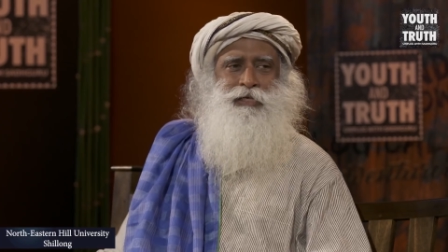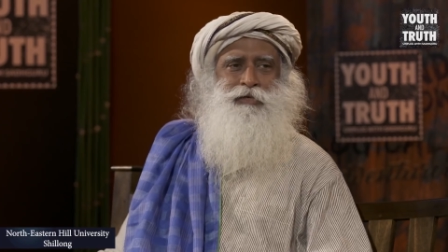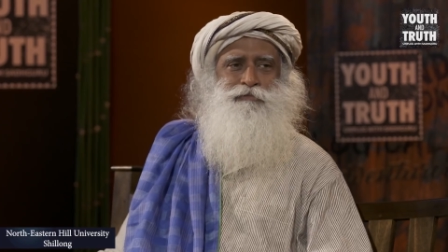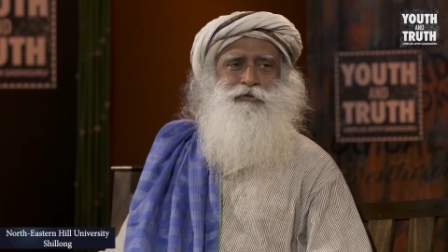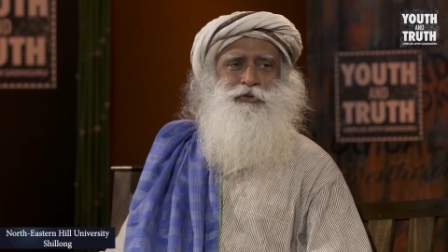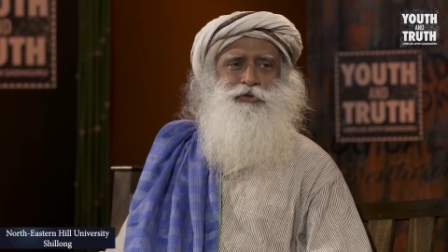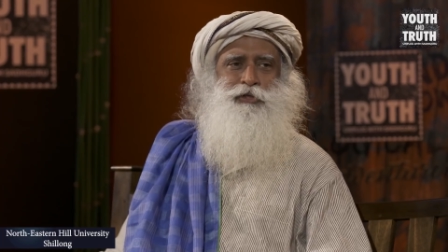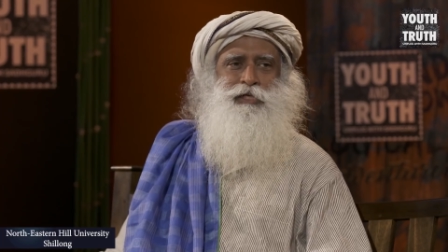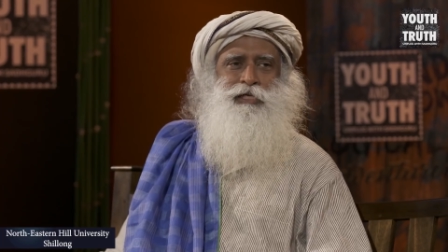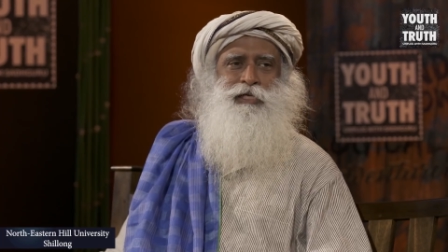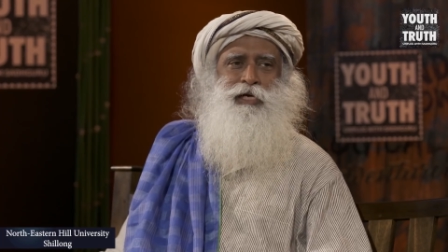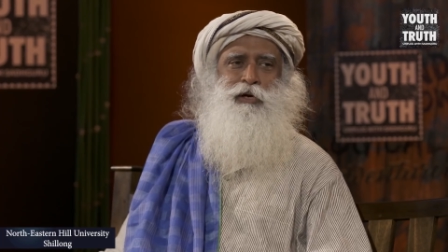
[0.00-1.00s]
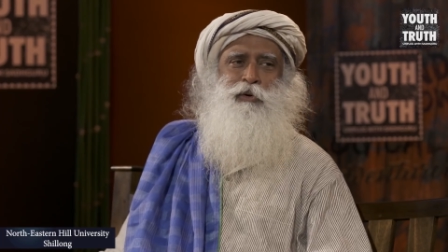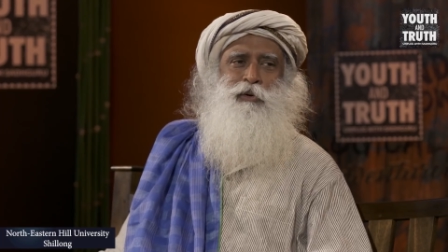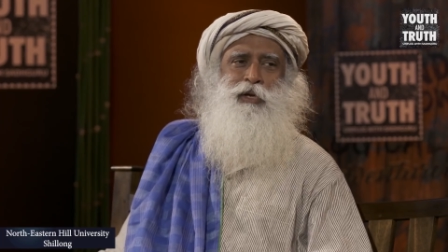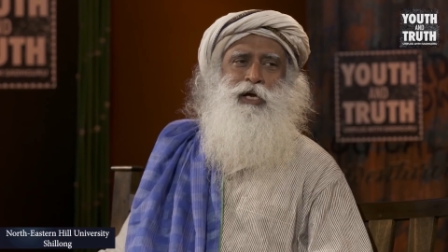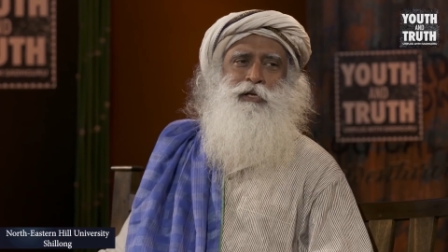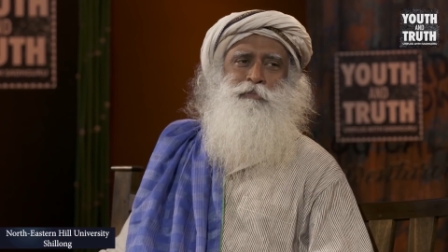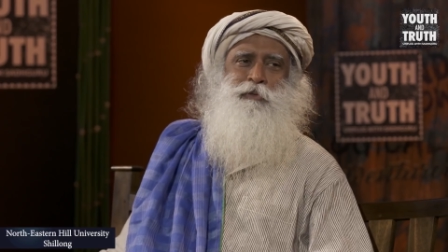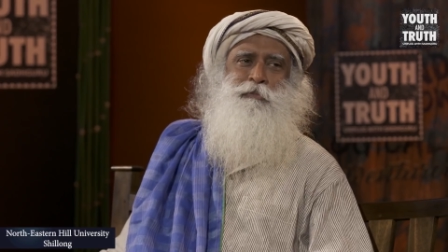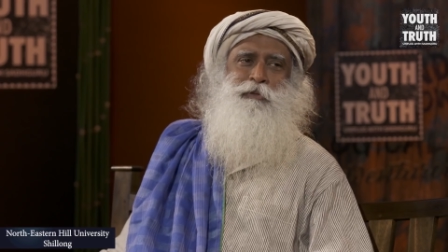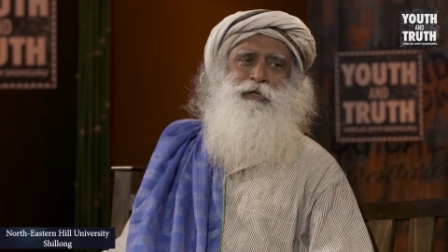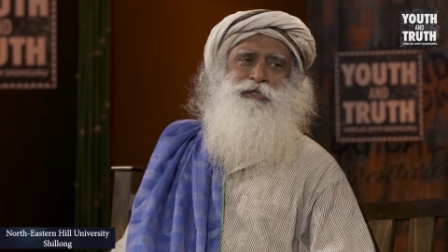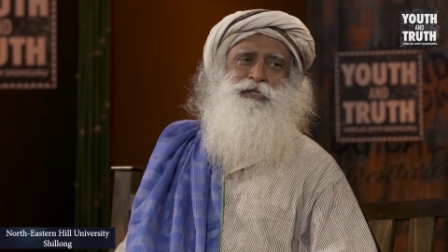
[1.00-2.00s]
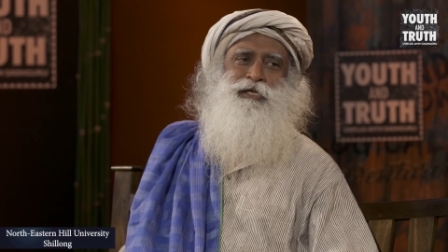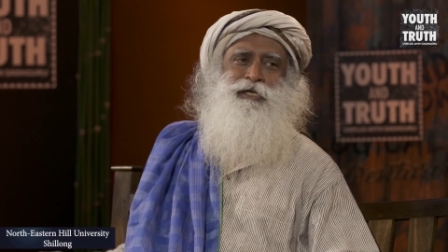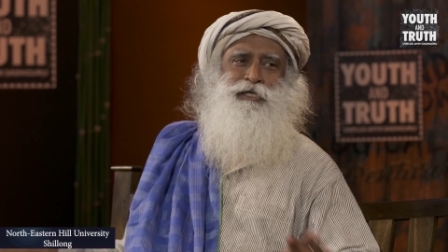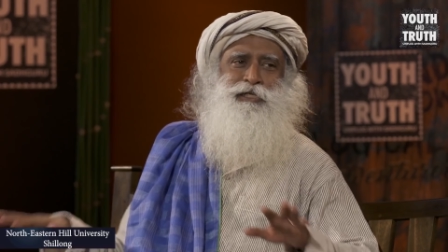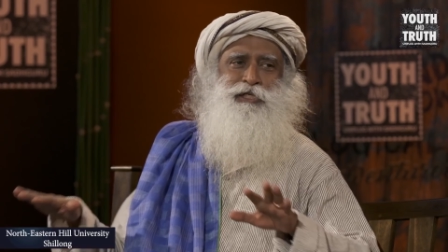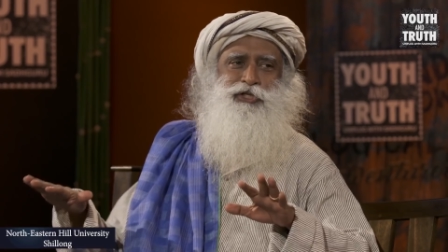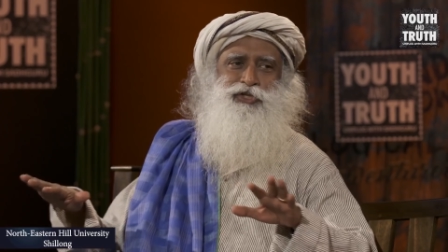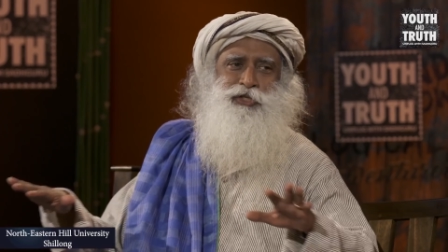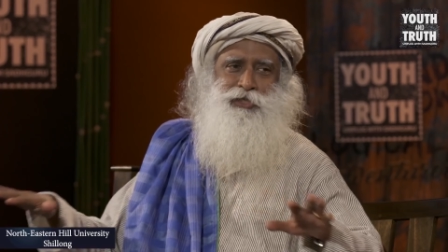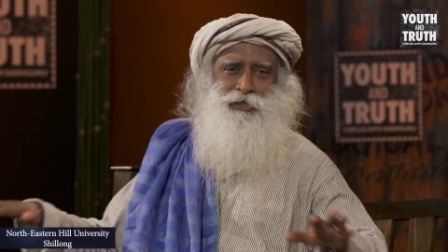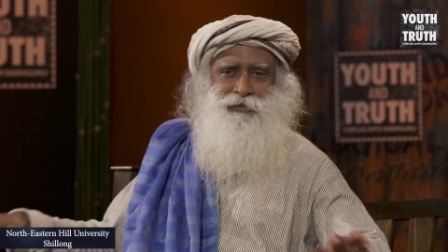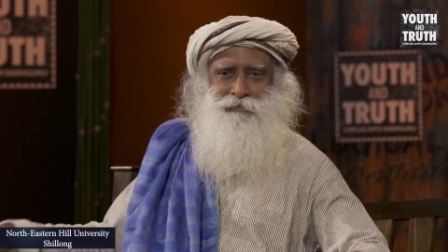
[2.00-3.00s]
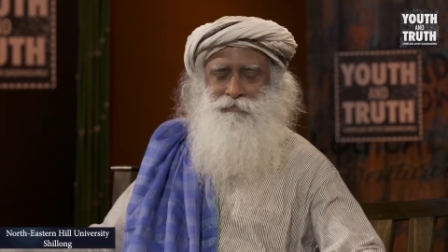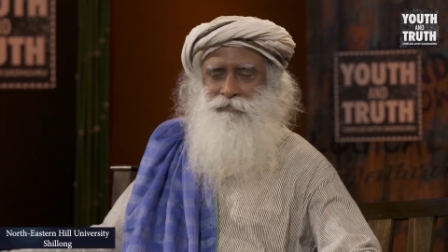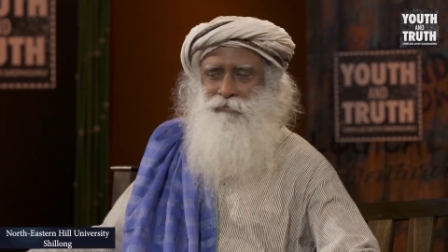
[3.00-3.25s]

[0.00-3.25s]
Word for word: but unfortunately a whole lot of people are taking it literally.